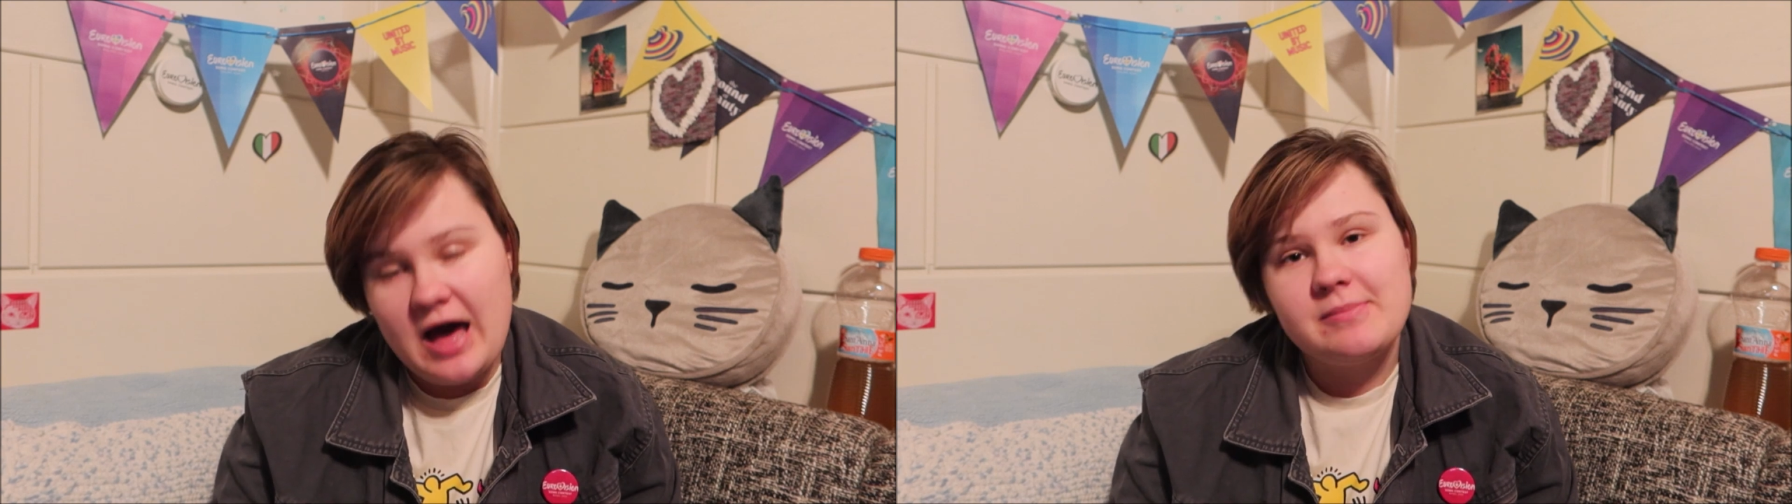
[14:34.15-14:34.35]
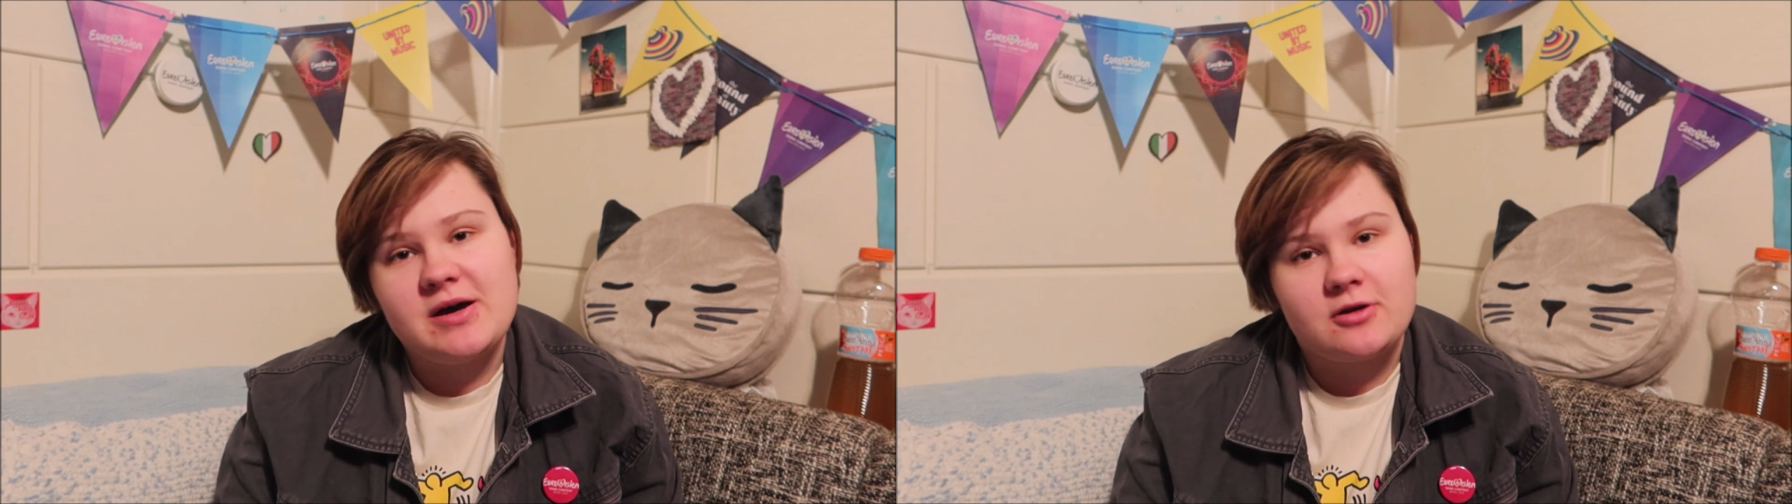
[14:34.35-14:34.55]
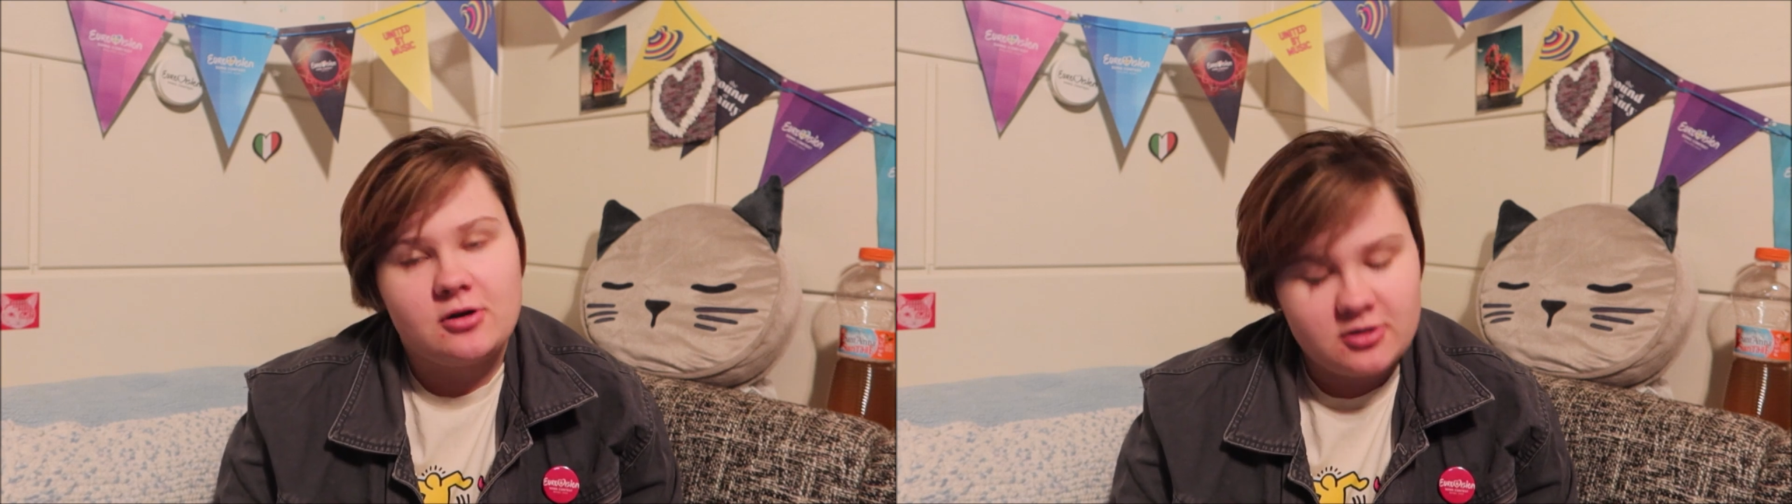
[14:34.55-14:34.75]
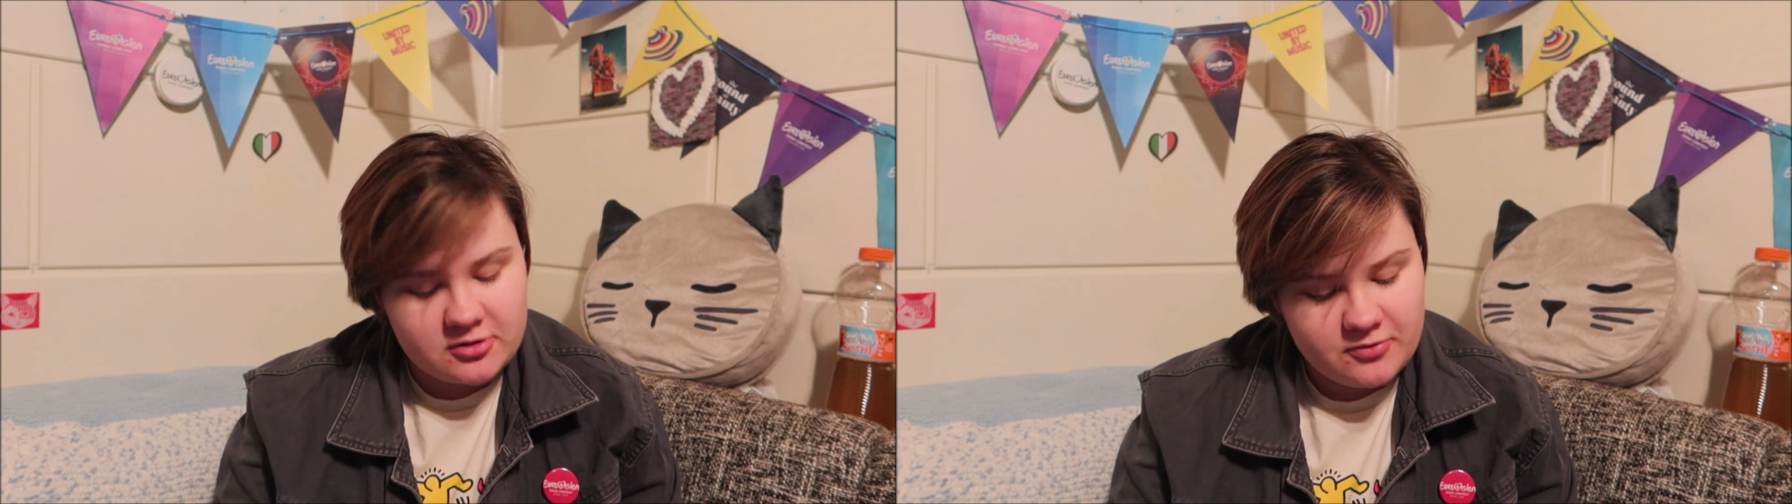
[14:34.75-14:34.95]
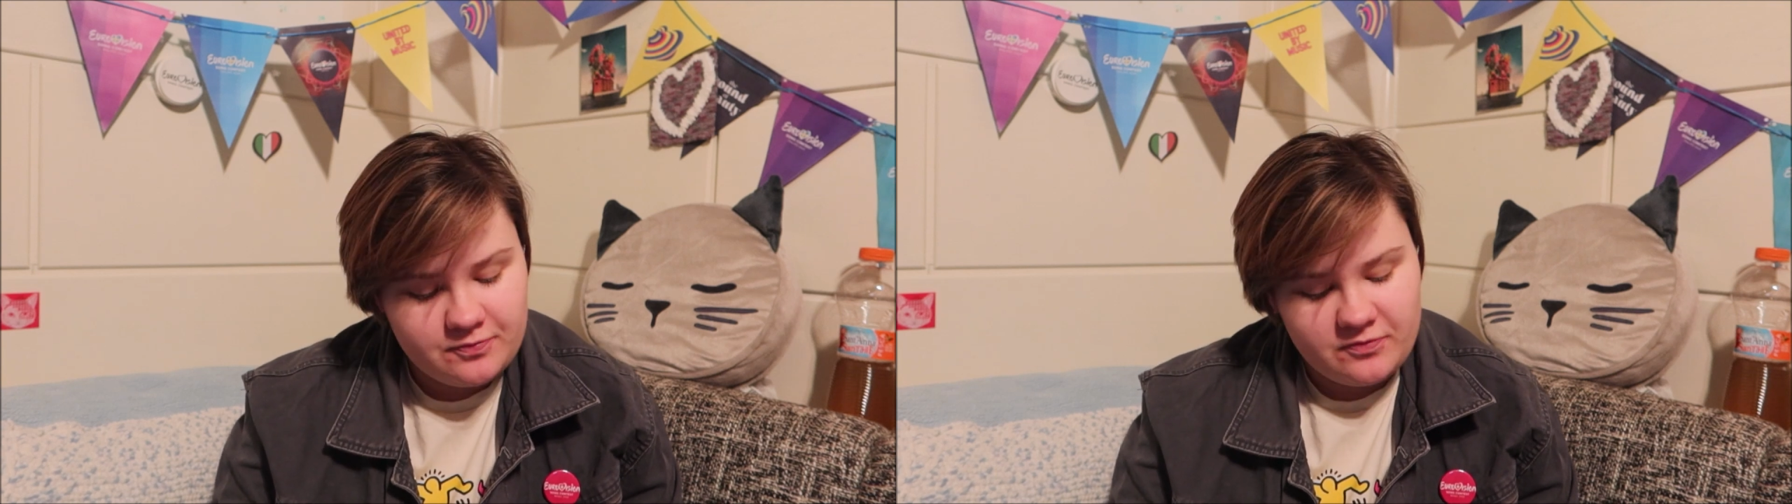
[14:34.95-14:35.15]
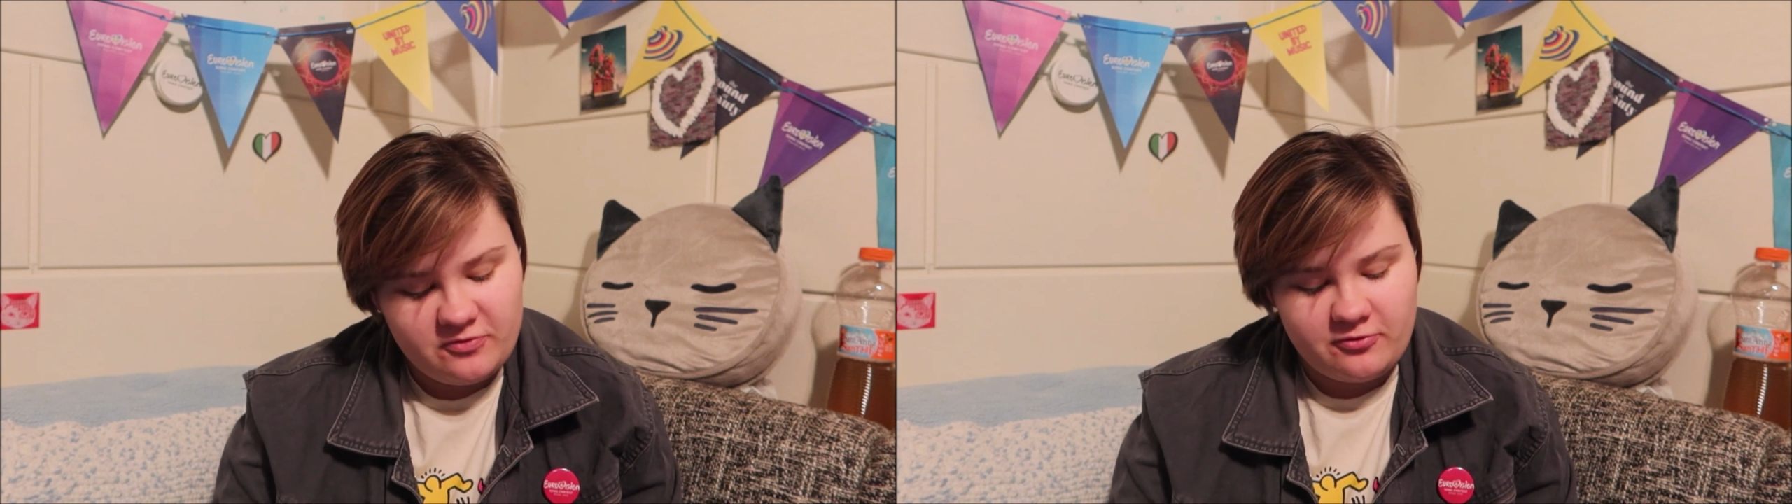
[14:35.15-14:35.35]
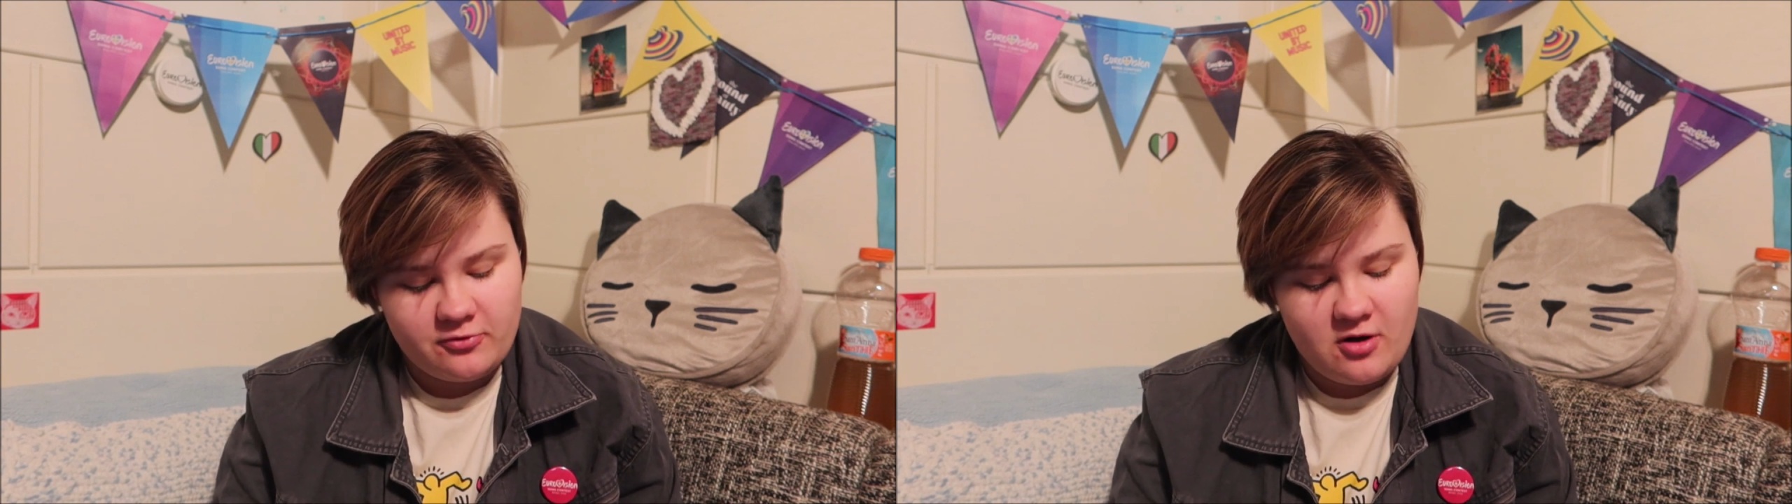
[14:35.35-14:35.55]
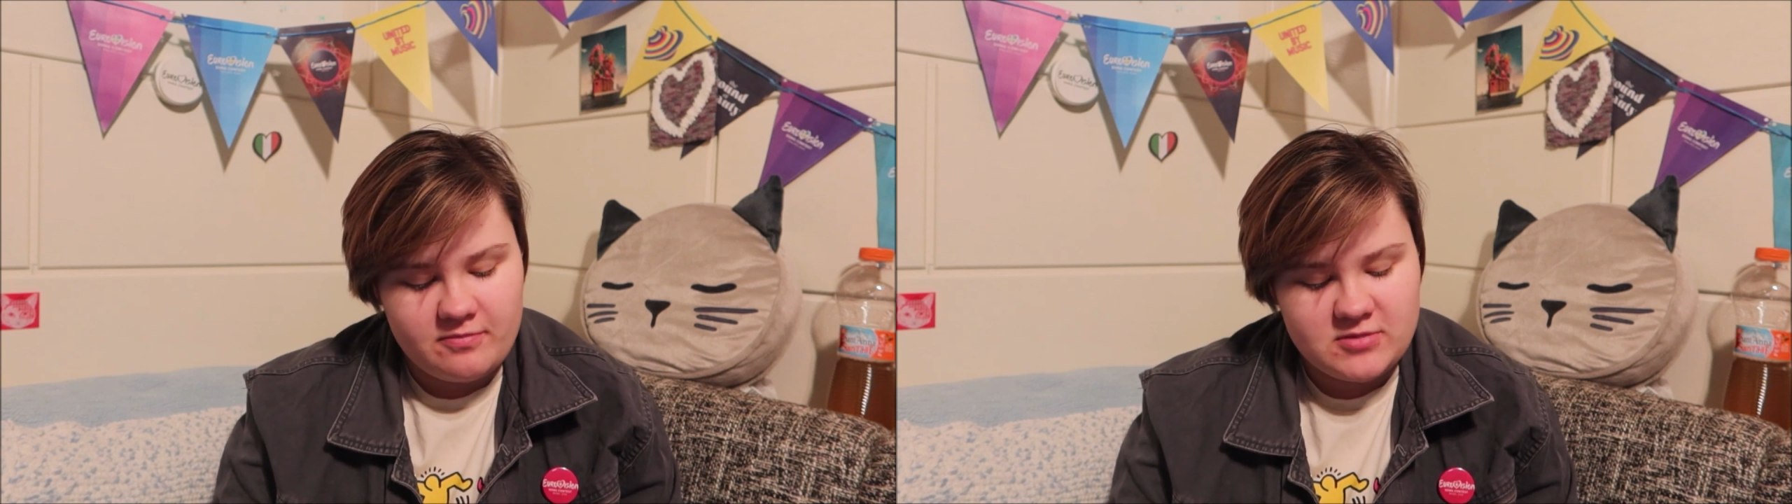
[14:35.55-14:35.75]
Amarcord
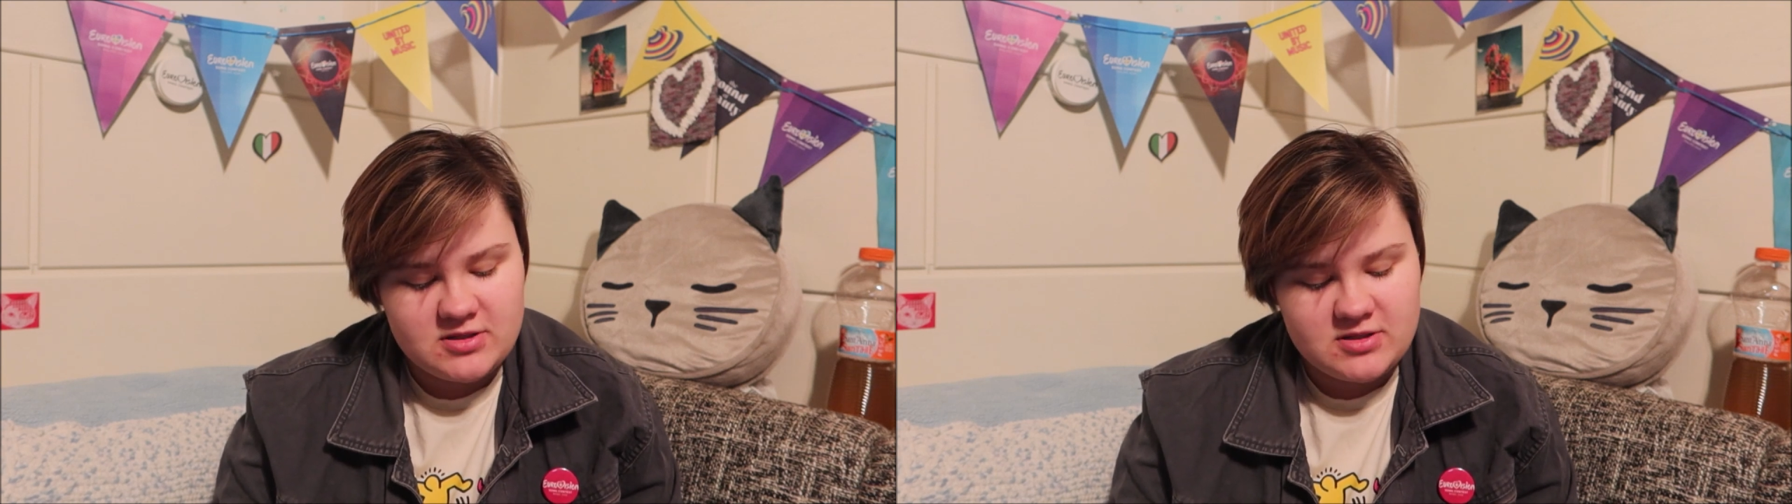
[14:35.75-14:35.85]
from